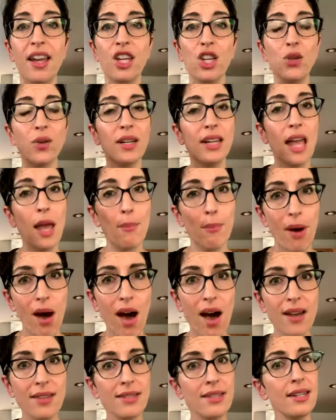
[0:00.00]
You can hit
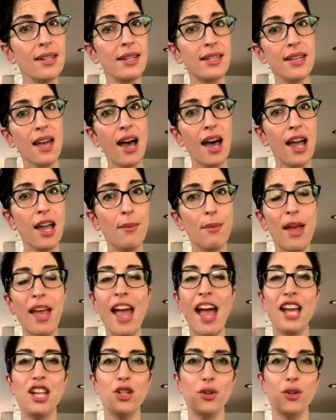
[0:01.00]
pause at any time, and